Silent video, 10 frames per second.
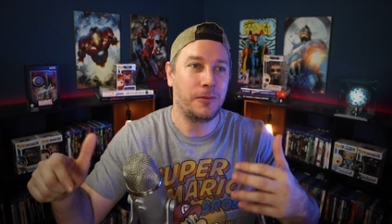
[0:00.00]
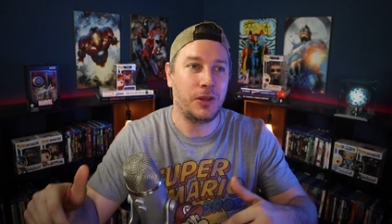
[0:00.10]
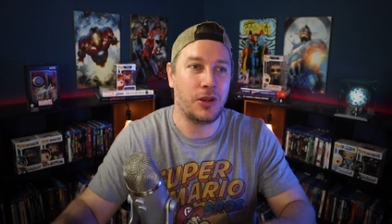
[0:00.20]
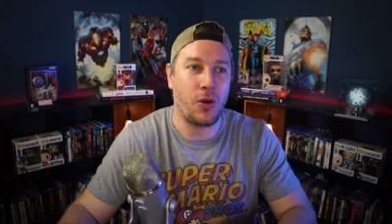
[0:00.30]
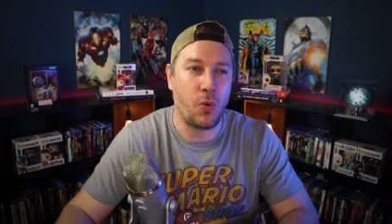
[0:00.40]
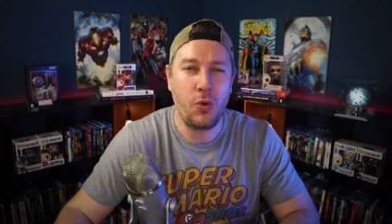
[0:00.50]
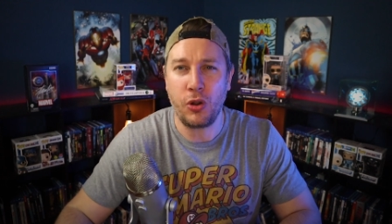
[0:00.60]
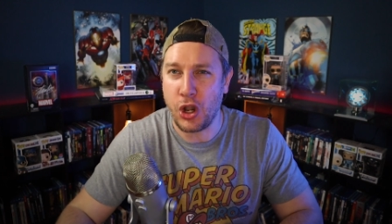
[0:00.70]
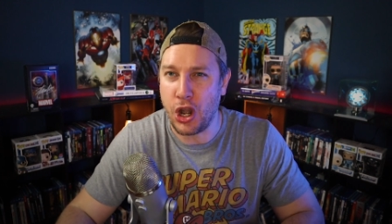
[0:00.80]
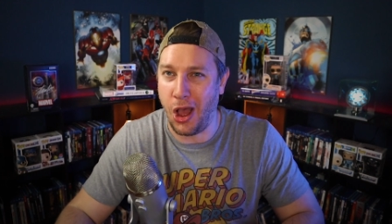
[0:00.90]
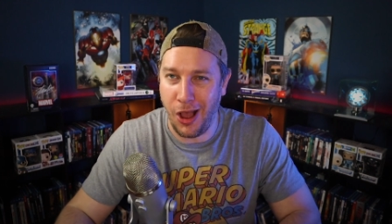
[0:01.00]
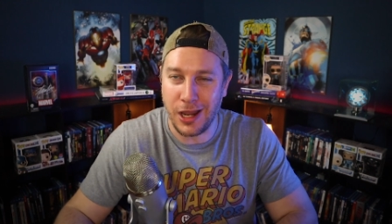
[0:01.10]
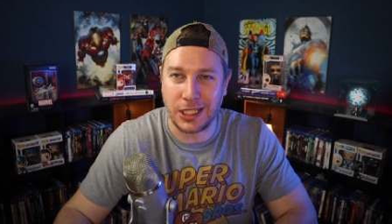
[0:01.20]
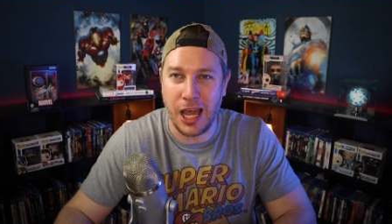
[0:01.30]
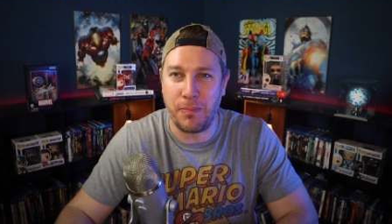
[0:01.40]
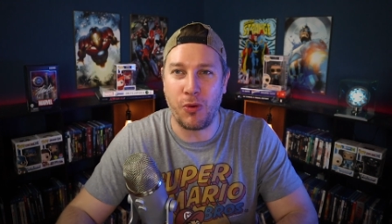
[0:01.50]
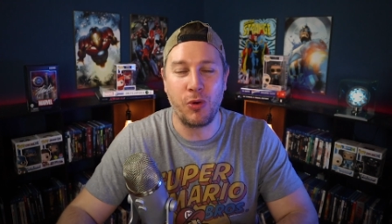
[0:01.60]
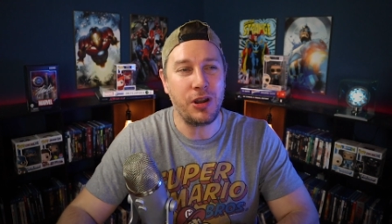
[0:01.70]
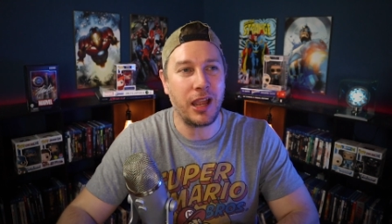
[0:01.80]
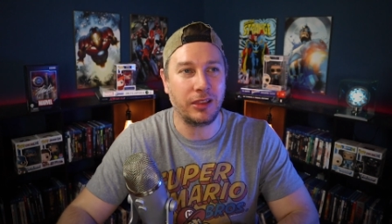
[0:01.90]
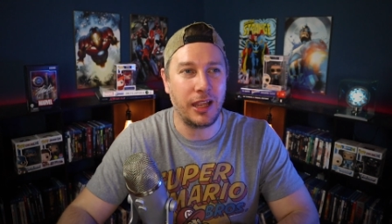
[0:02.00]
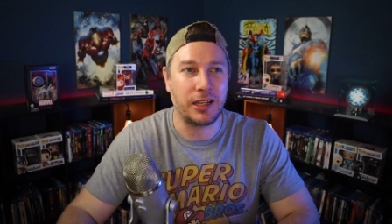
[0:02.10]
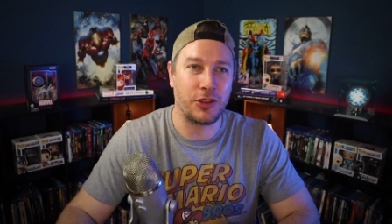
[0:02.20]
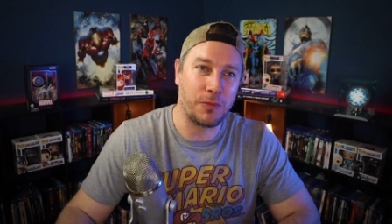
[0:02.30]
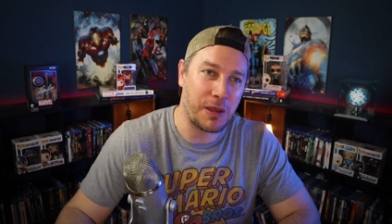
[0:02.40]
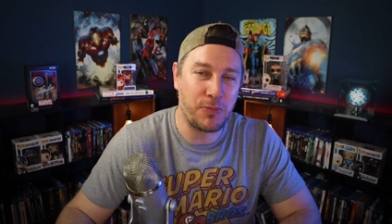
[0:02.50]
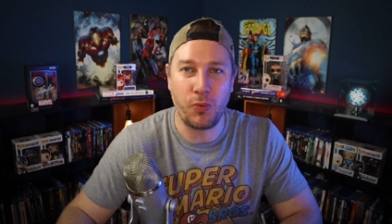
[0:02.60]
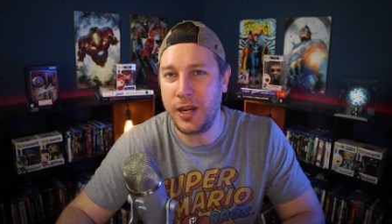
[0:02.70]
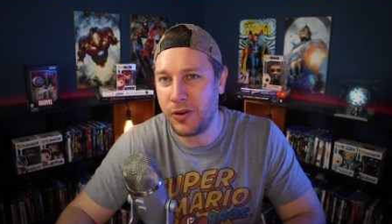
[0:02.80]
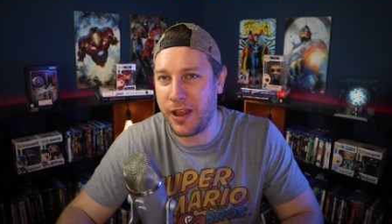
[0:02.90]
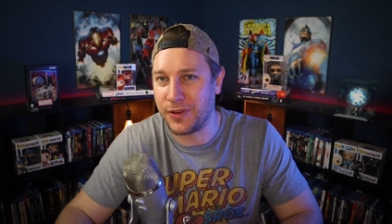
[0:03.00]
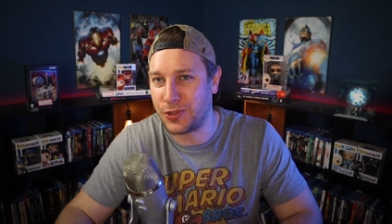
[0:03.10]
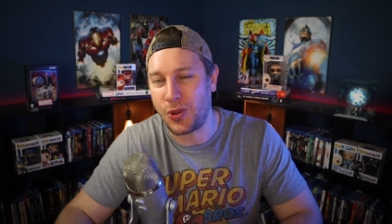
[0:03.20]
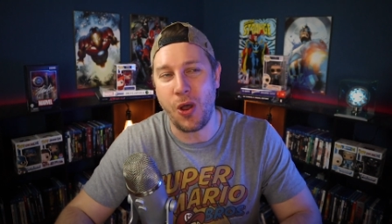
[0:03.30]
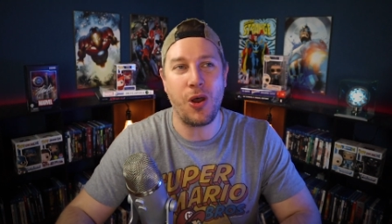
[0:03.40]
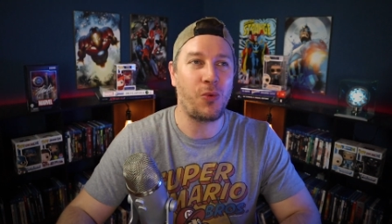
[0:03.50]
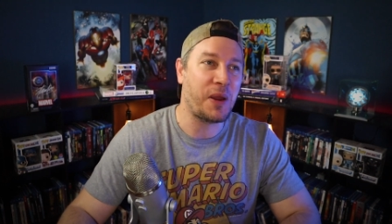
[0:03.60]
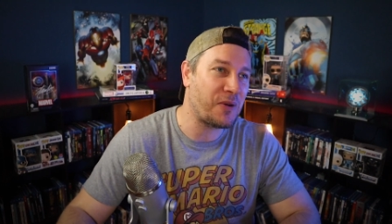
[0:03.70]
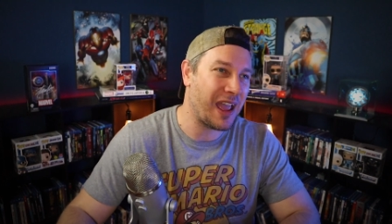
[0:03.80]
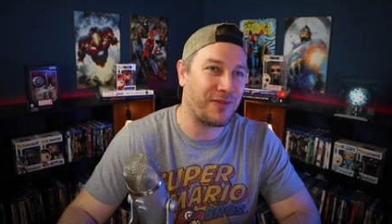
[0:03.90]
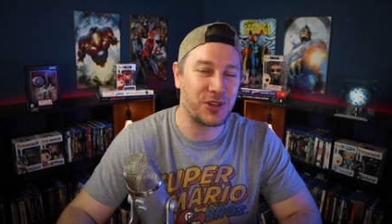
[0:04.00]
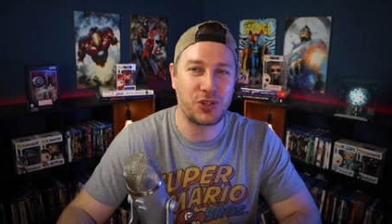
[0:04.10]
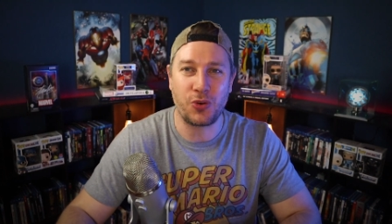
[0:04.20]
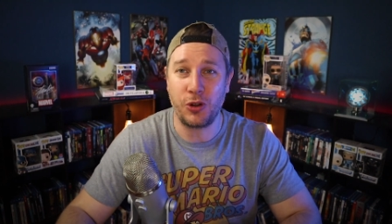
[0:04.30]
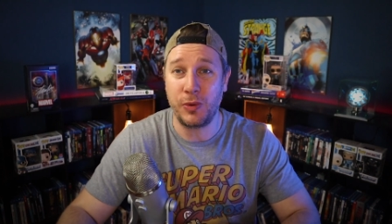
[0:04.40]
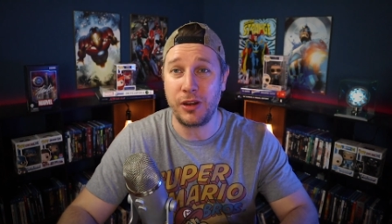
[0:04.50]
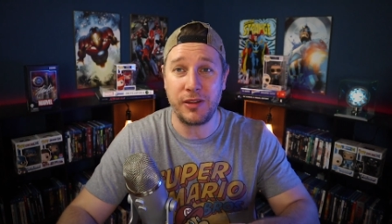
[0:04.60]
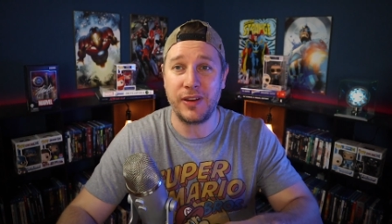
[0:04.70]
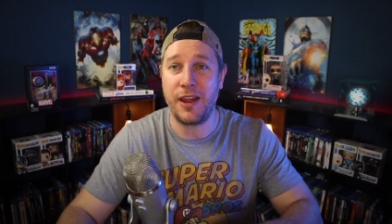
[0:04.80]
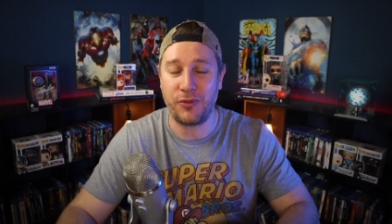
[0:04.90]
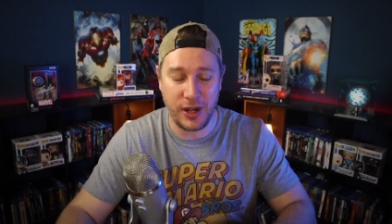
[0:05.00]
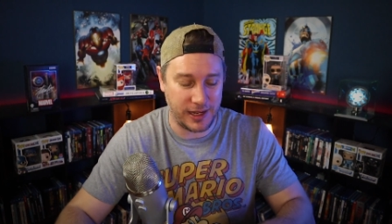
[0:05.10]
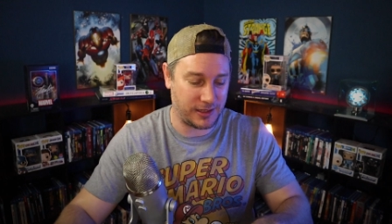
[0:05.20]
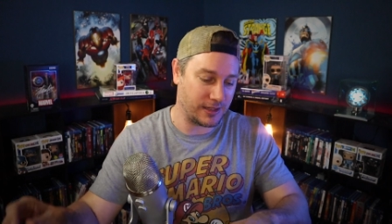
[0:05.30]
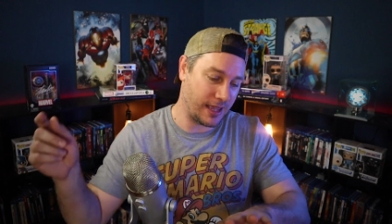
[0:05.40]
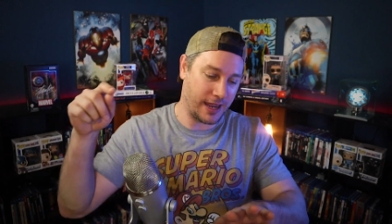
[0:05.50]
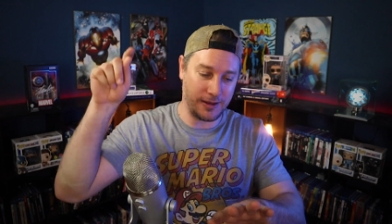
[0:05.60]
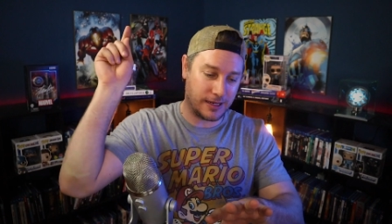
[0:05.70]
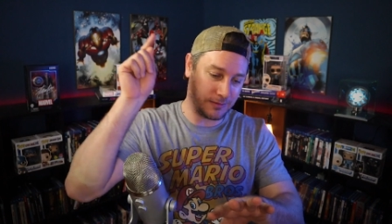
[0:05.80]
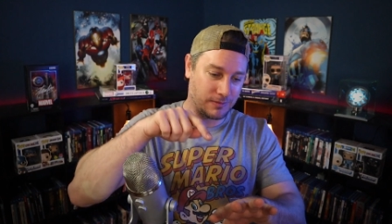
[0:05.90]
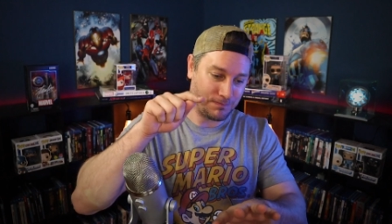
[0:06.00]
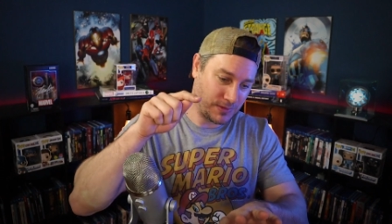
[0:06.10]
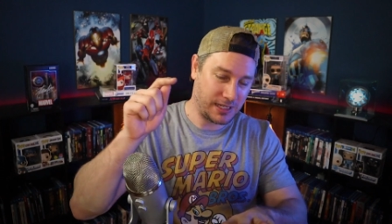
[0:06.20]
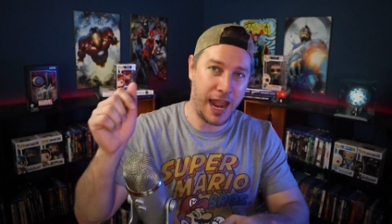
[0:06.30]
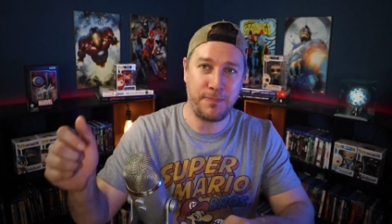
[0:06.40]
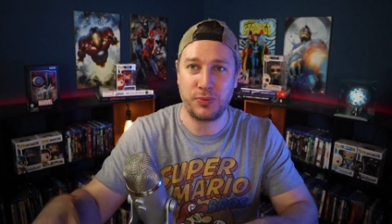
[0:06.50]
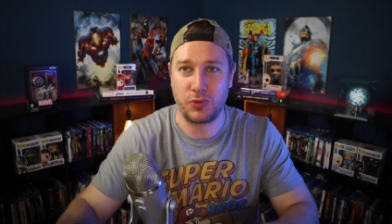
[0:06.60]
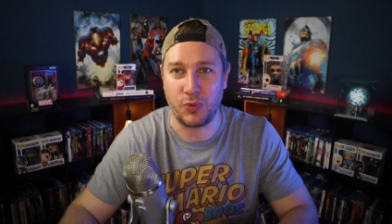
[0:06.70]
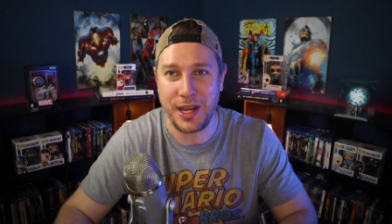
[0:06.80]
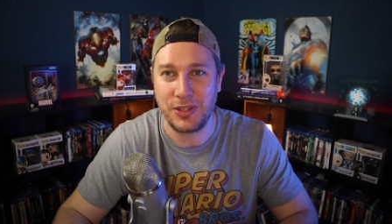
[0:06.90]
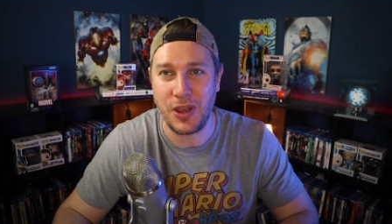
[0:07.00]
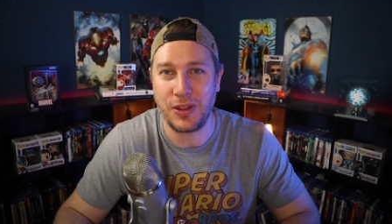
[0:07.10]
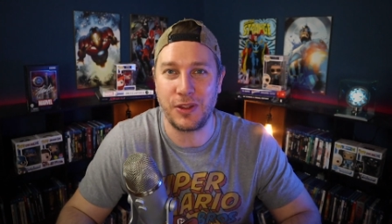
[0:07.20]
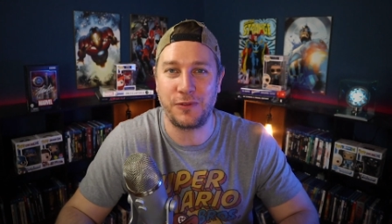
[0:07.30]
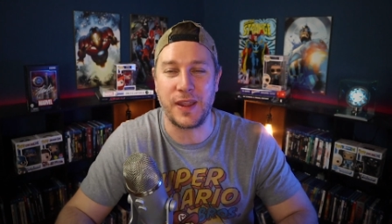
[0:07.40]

you know, we're an odd couple. We're not like other people. We don't have a song. We don't have a story. We don't even have rings. And then snaps rings onto their